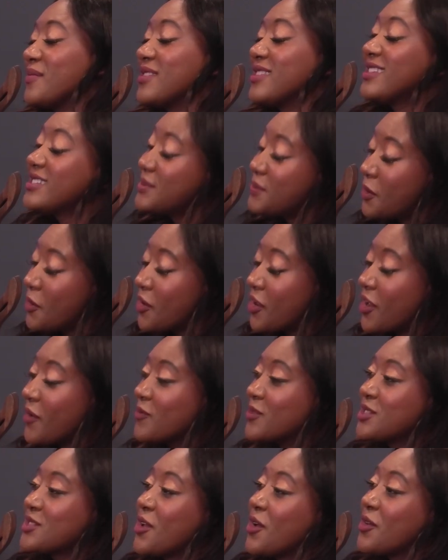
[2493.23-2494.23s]
This program
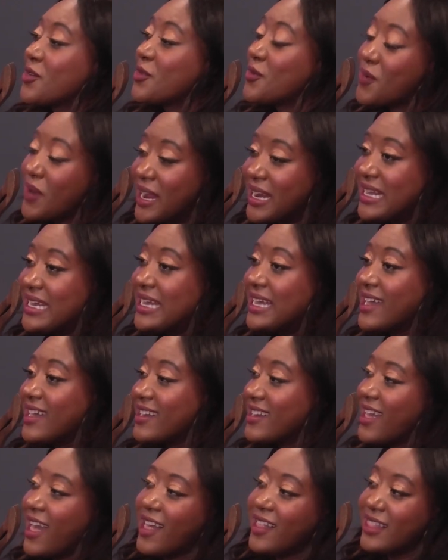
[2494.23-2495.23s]
was called Grady
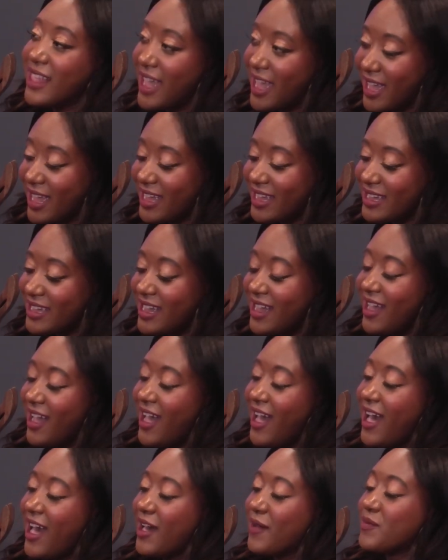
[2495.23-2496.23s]
in LA.
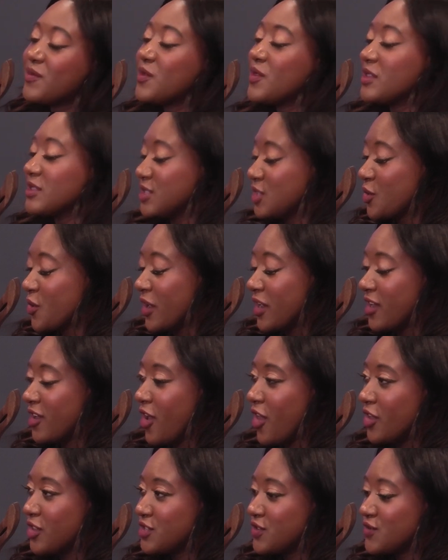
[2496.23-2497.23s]
It's the Grady
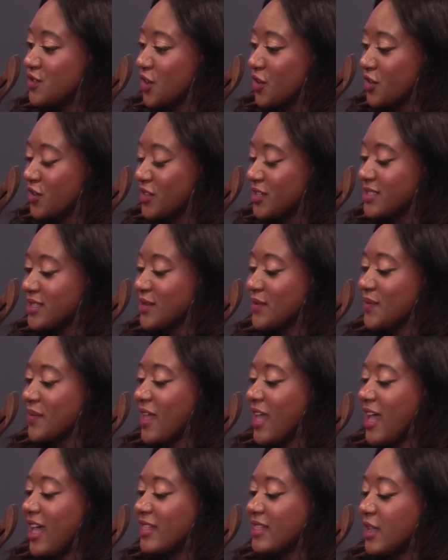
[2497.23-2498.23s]
College of Journalism,
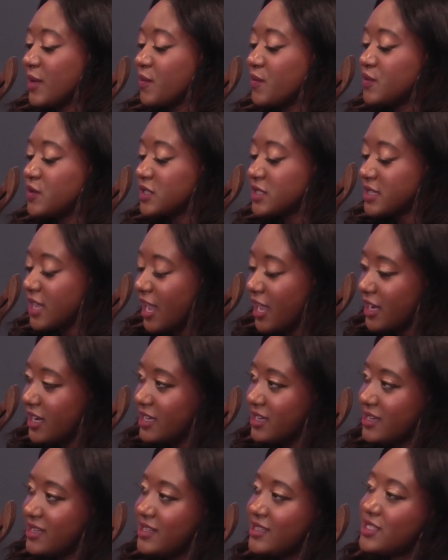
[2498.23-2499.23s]
and they
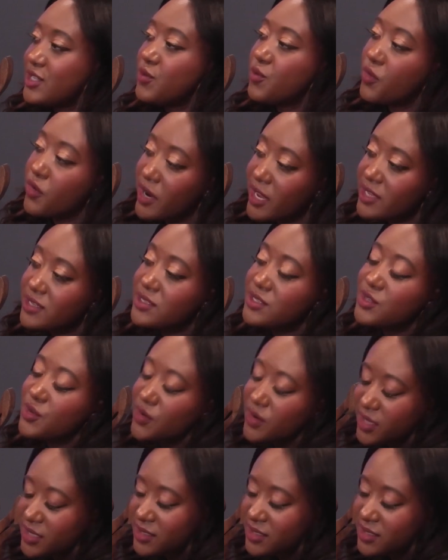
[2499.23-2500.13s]
decided to bring students.